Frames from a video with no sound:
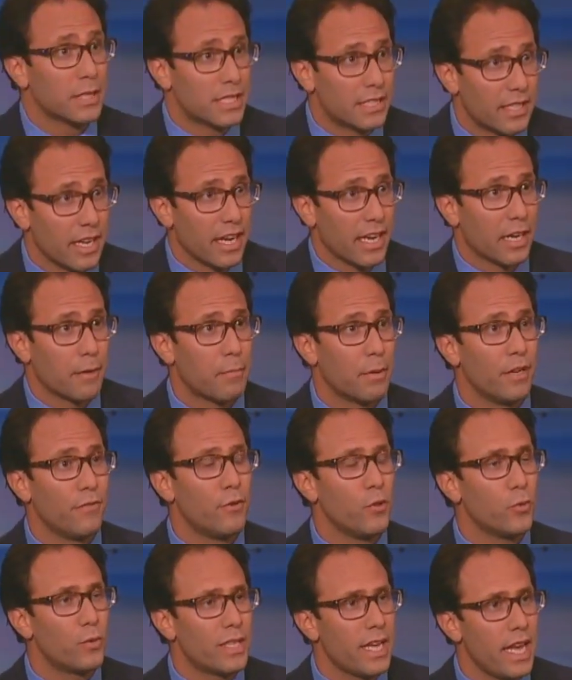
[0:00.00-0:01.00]
mistake. But
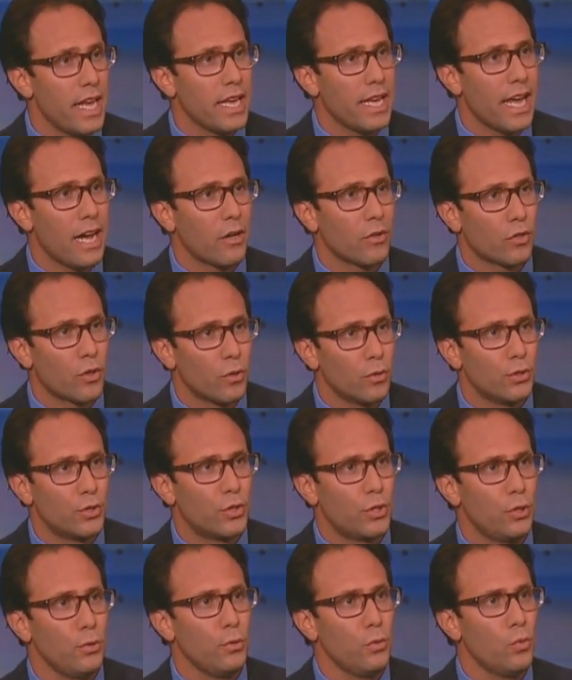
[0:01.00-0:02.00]
if you take out those
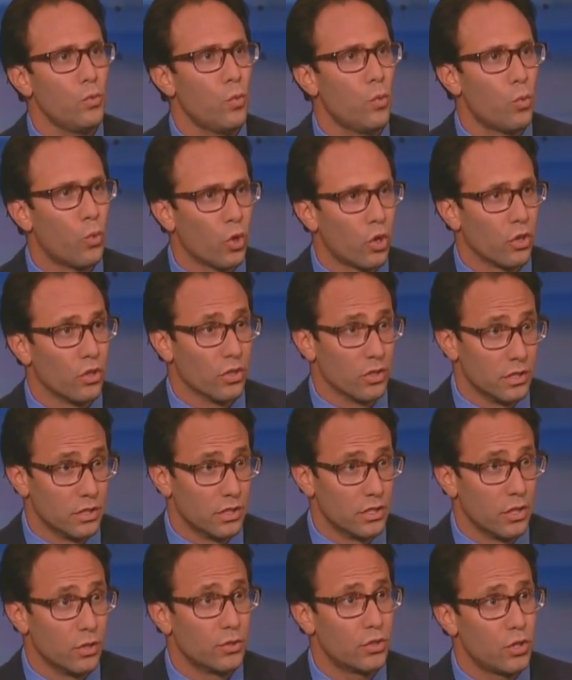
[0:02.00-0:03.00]
two
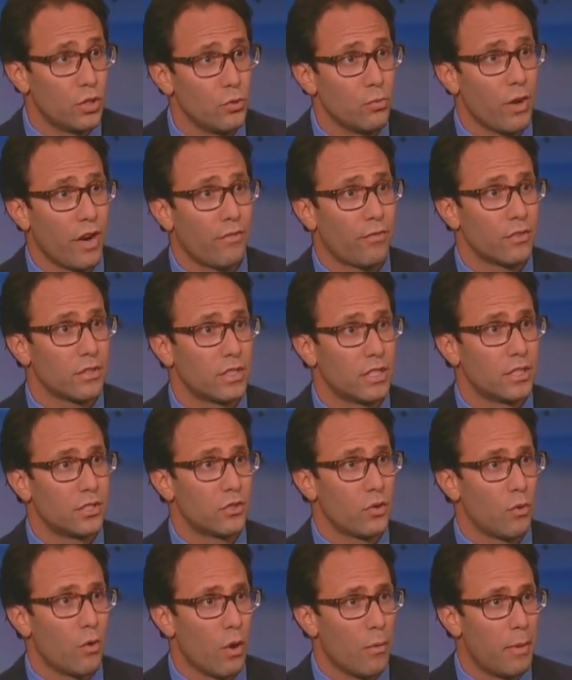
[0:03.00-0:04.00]
words, those two references
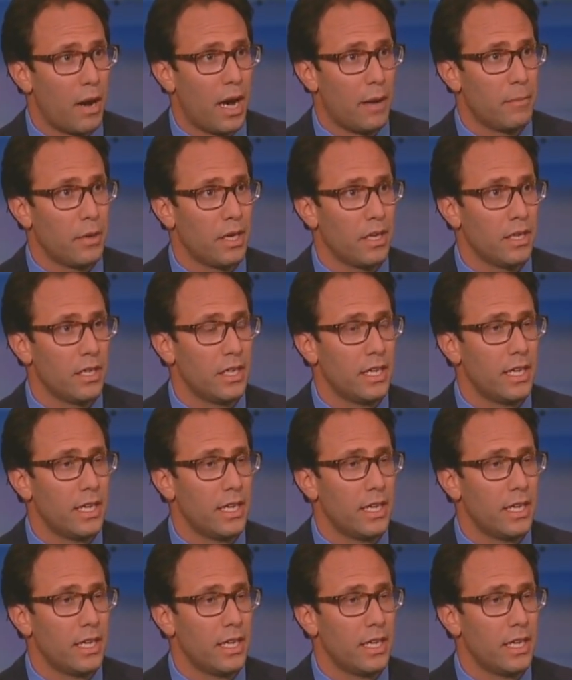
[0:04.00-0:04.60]
to Obama,